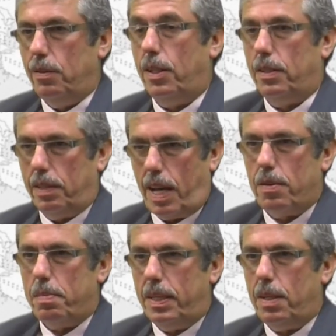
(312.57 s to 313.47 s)
or the
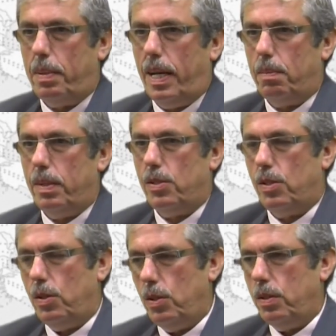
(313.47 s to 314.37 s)
government departments
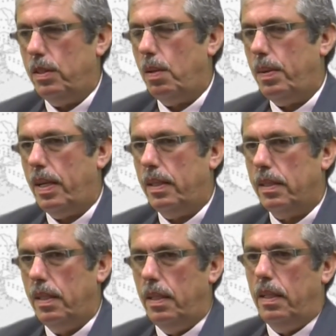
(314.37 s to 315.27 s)
to do seminars,
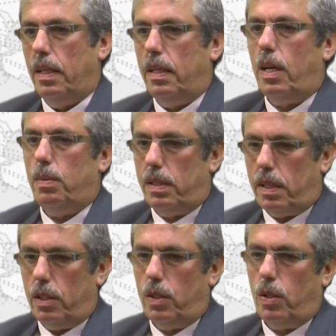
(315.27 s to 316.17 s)
and now we
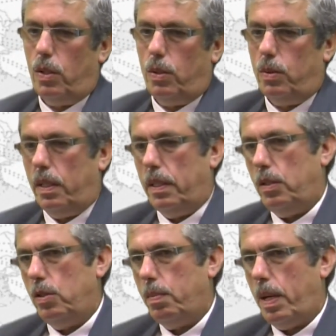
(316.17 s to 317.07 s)
start to go
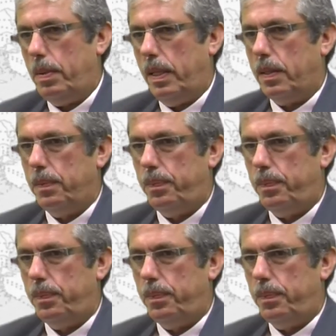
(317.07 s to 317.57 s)
to the public.